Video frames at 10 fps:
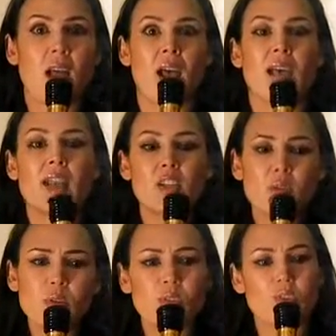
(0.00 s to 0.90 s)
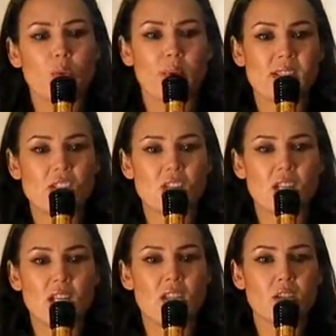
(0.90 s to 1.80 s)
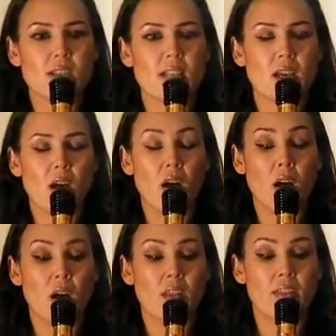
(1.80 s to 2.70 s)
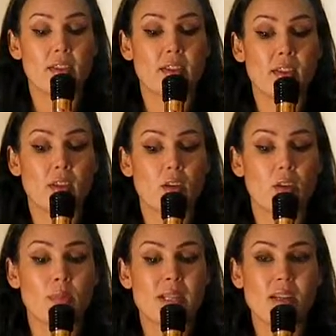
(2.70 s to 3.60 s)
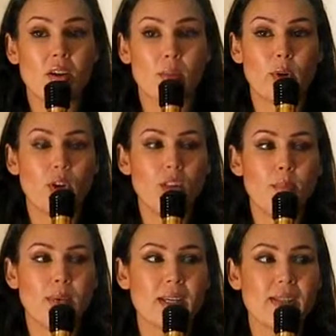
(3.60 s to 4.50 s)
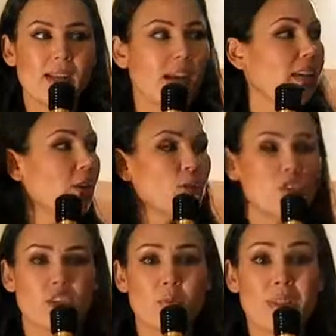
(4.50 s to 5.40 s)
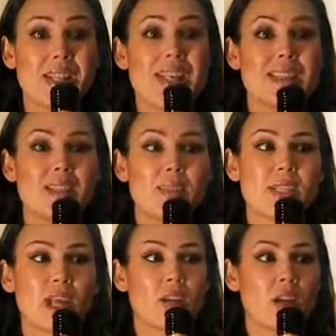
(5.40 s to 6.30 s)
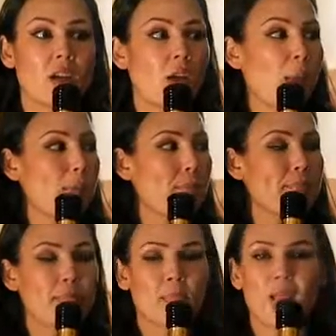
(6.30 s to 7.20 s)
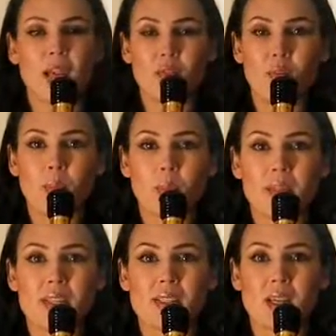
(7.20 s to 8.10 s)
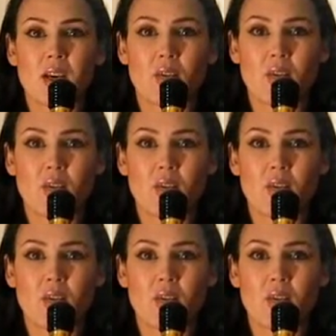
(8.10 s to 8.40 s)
And I don't question it. I don't say, oh, this could be terrible, because I know genuinely deep down I come from a place of